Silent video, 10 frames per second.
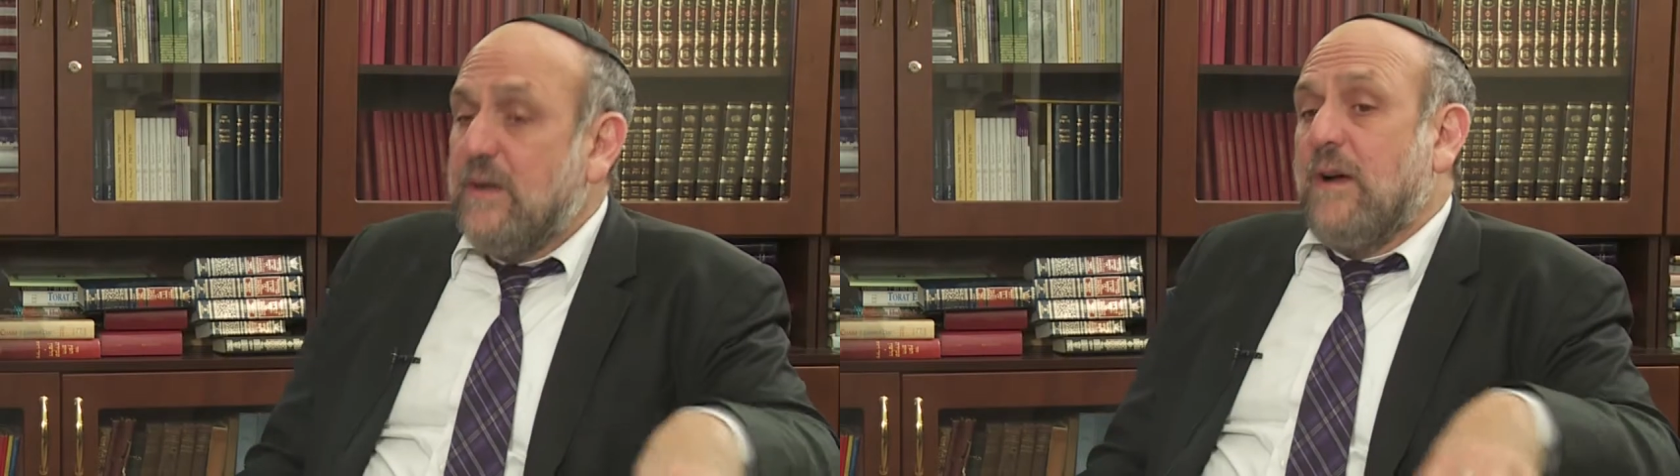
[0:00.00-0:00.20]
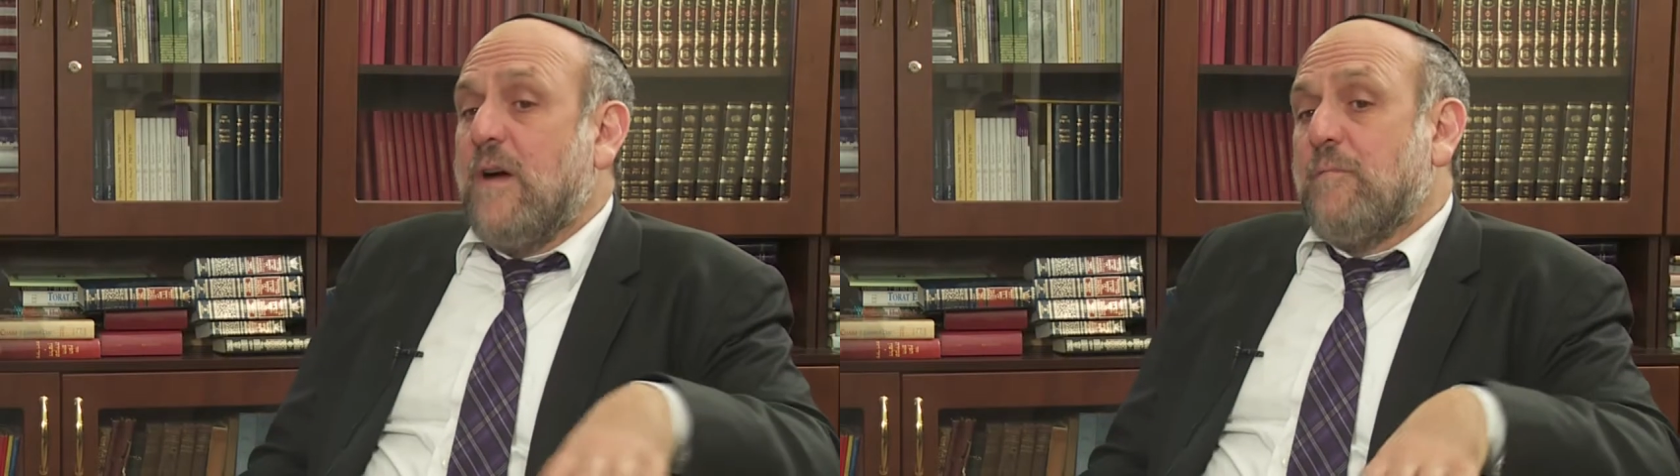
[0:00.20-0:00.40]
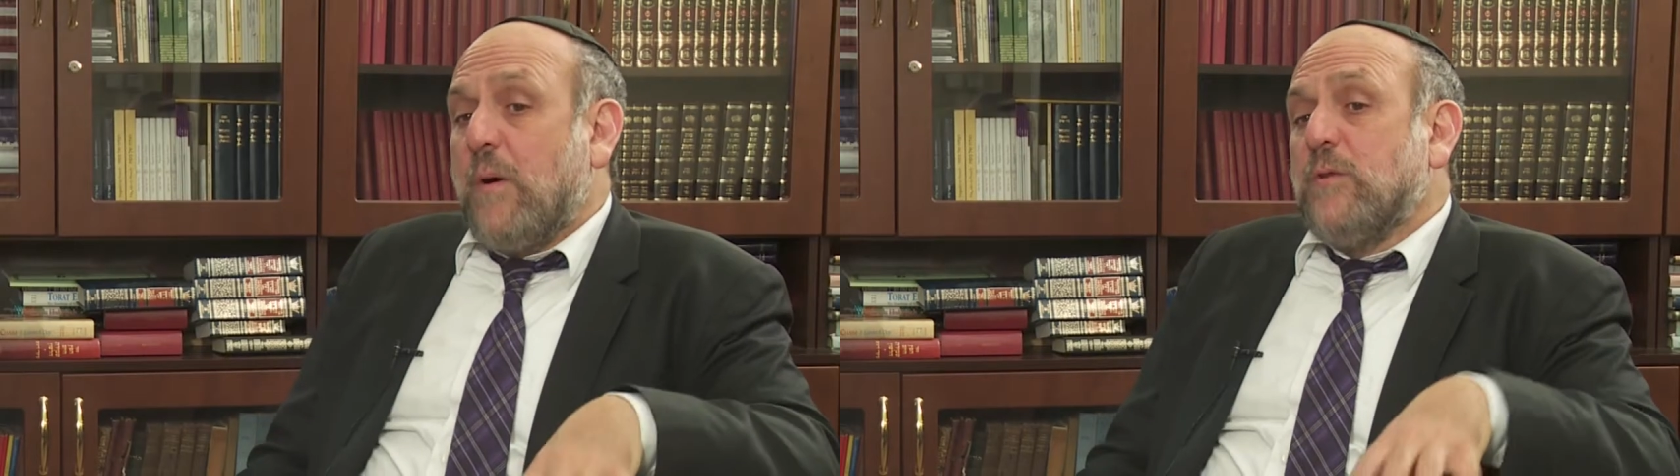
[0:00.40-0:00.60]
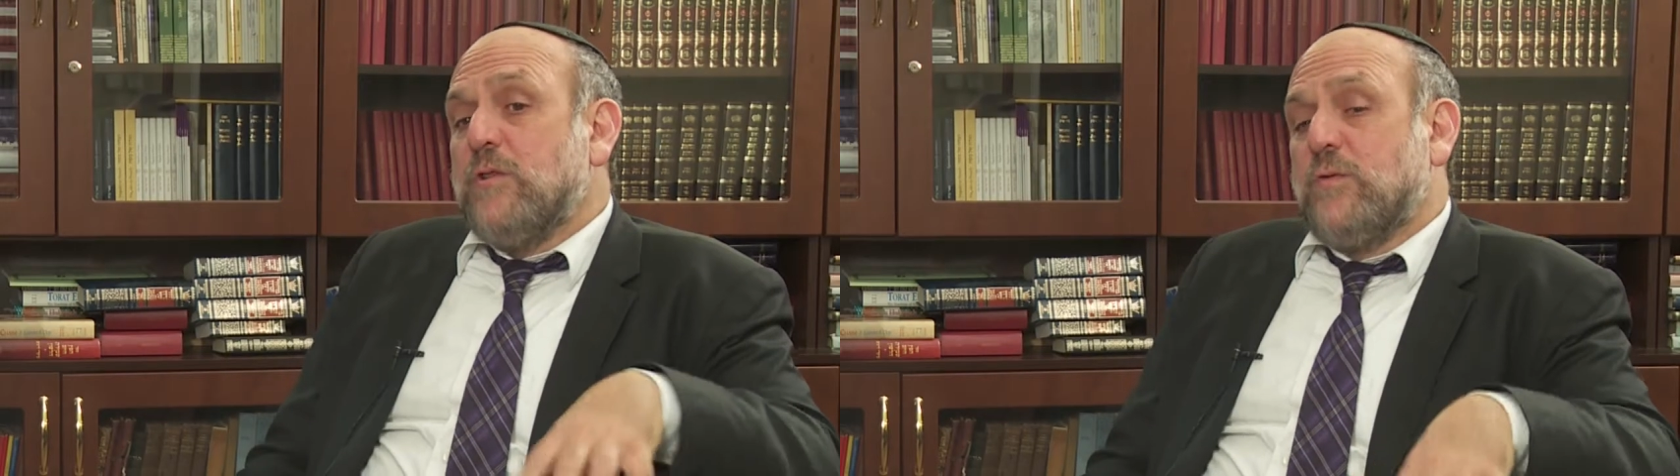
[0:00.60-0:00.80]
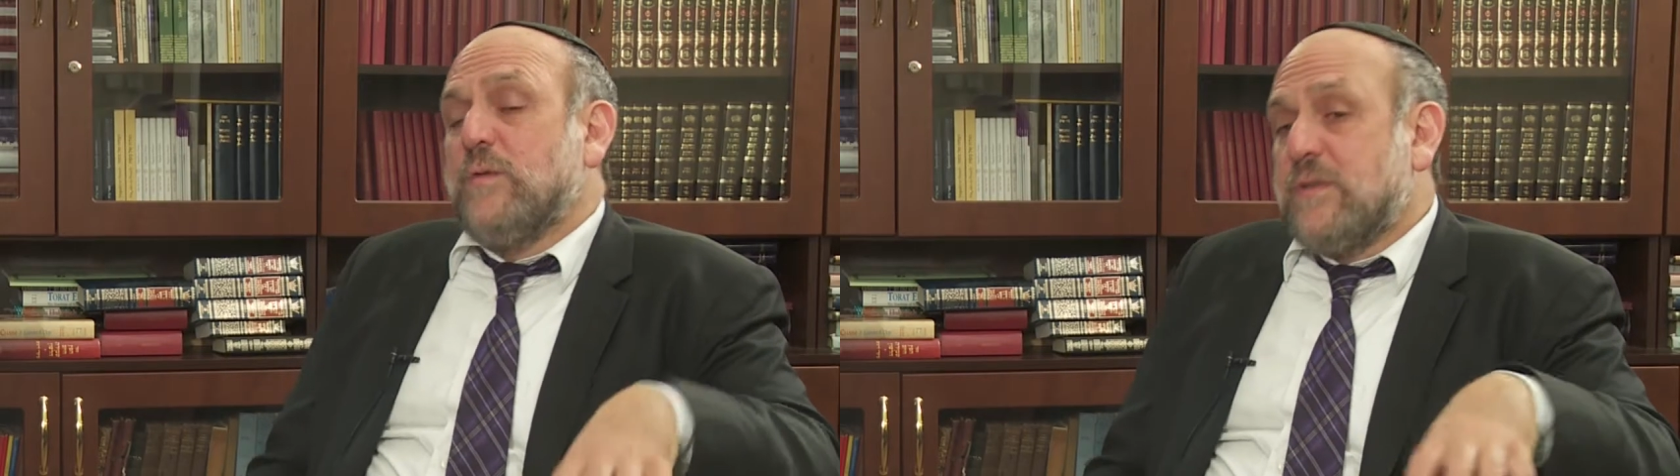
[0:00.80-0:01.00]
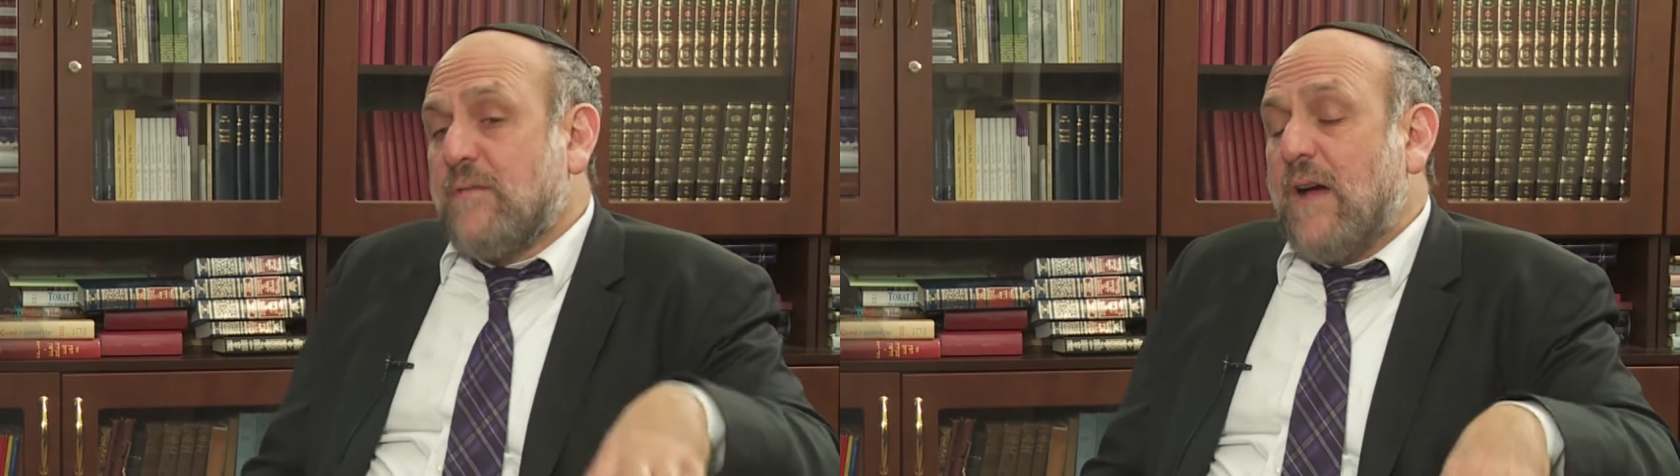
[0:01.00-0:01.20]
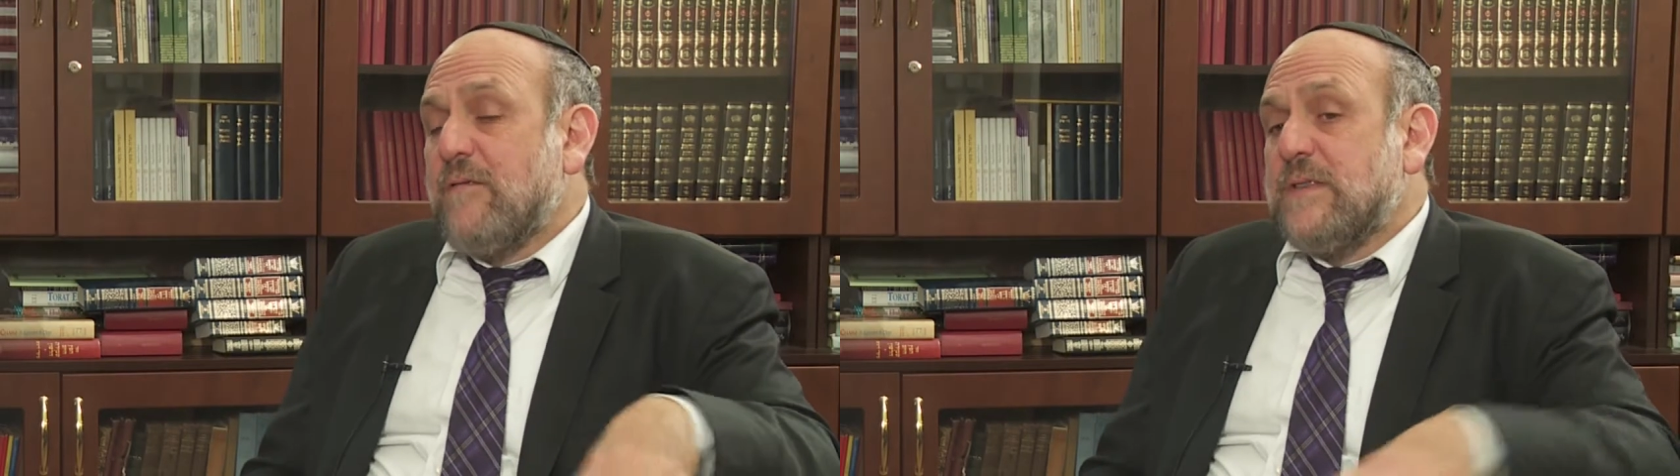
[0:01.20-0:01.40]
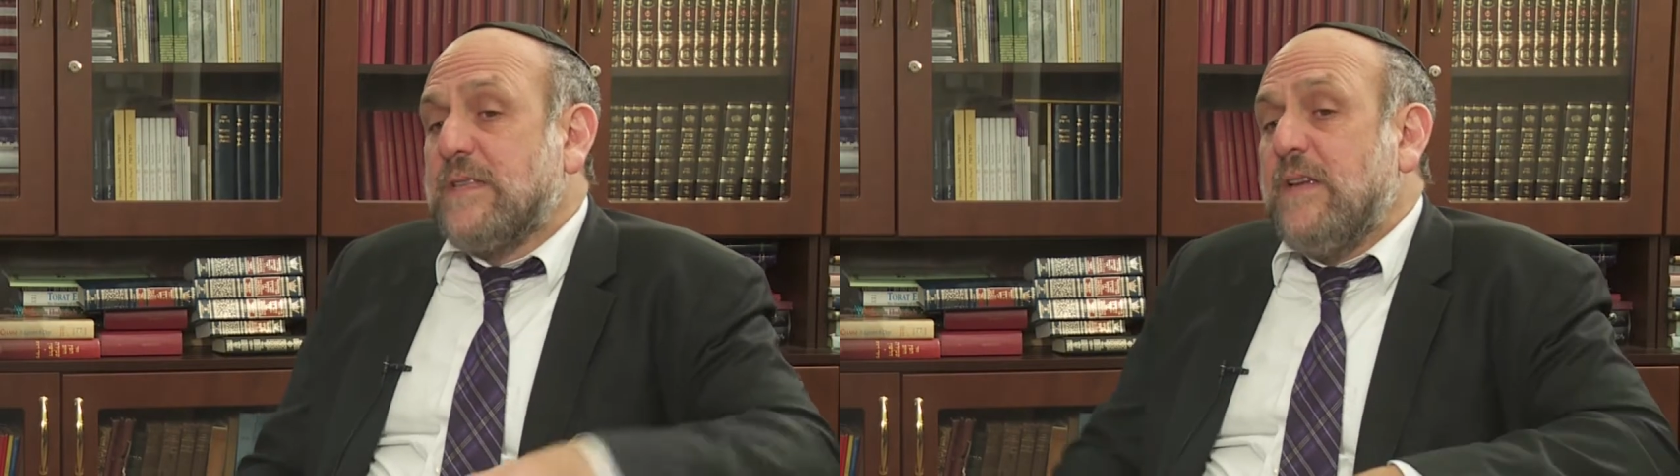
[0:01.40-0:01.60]
of Polish Jewish
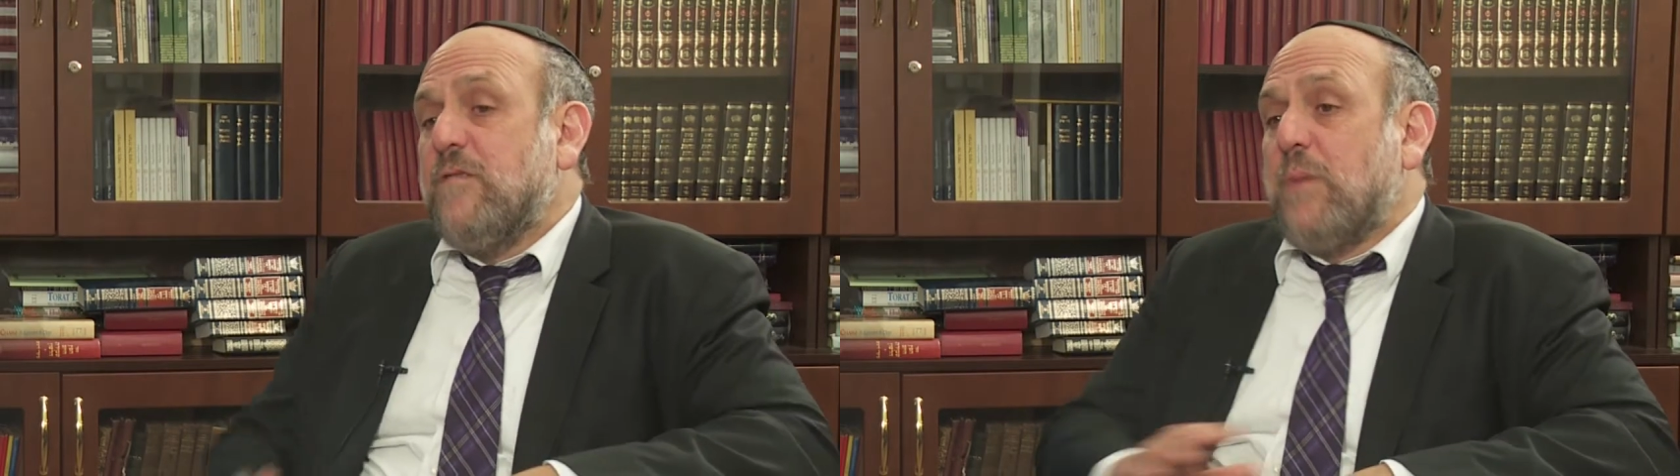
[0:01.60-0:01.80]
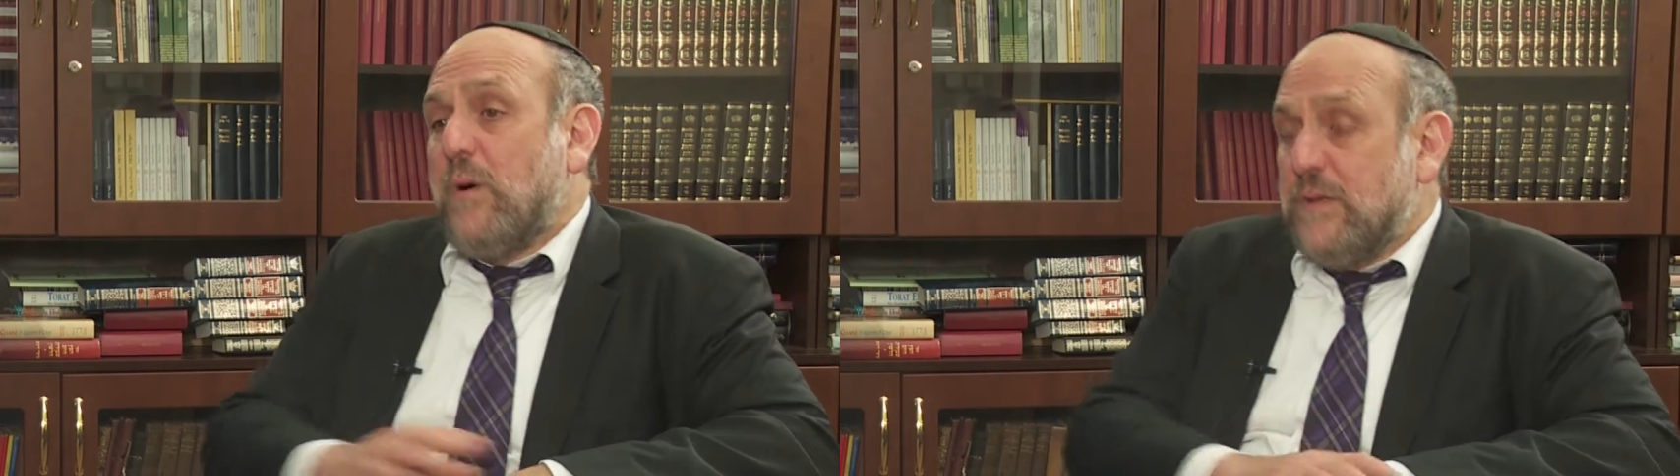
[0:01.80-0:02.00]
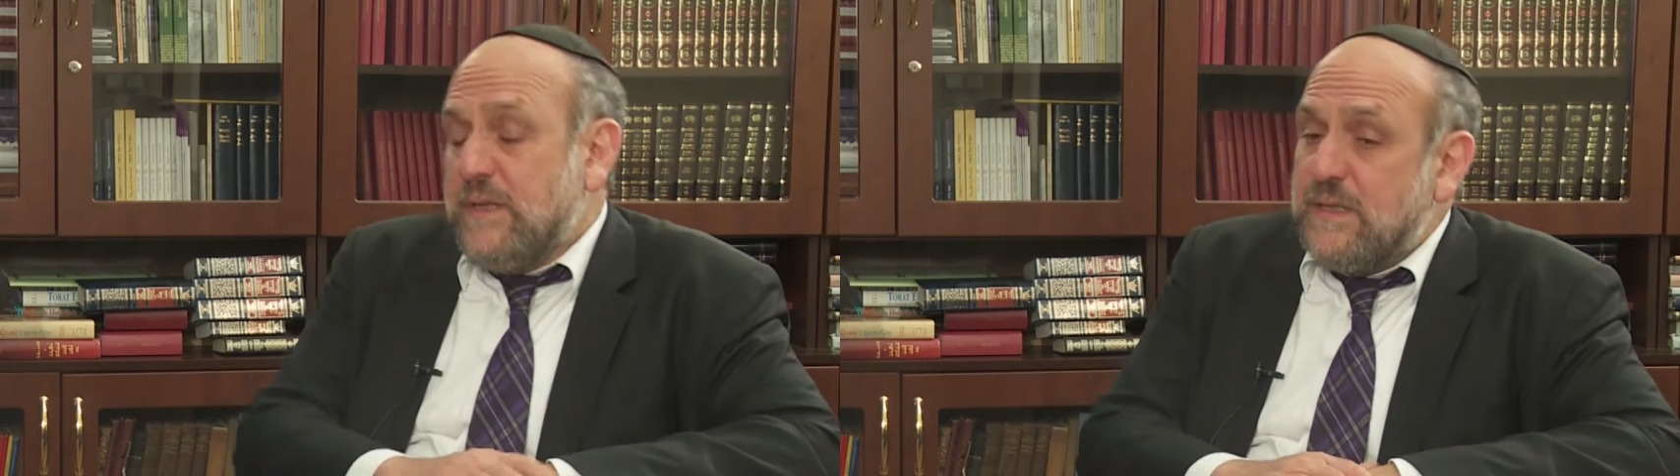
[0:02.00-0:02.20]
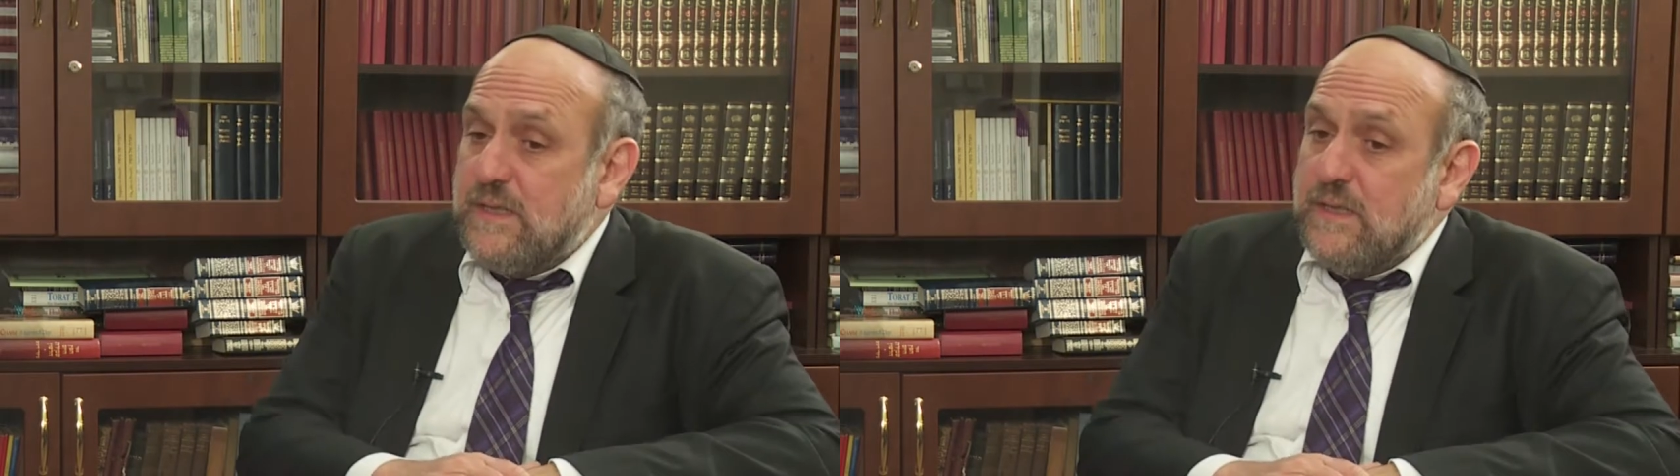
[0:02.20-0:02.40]
survivors leave Poland